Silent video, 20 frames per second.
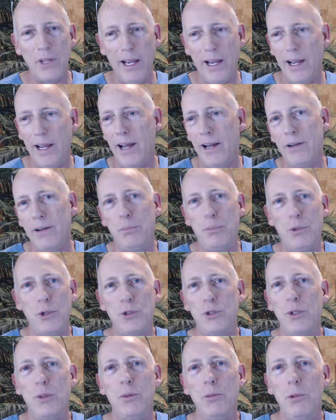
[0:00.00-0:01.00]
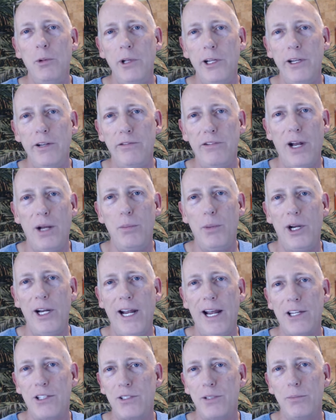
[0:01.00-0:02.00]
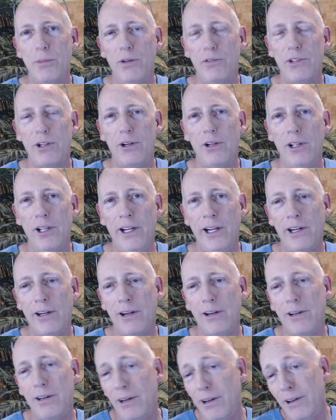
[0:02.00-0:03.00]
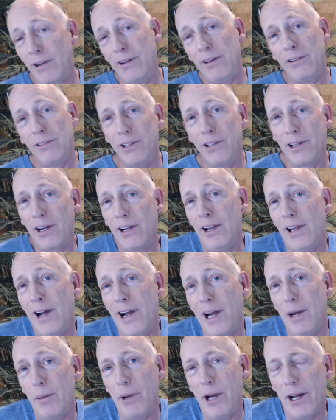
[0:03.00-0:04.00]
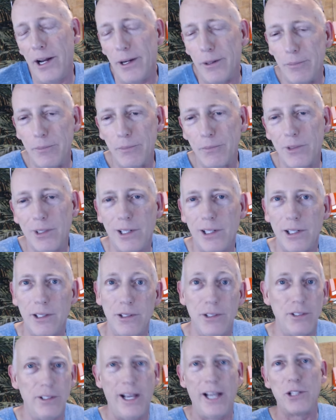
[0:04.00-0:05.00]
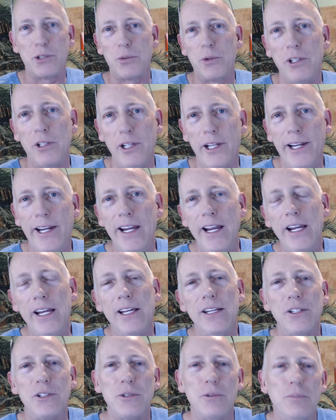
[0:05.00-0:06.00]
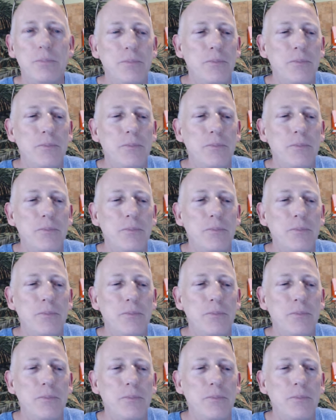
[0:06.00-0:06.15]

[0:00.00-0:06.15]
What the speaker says: And presumably, if anybody asks them if they're a leaker, they're gonna lie about it, because that's leaking is.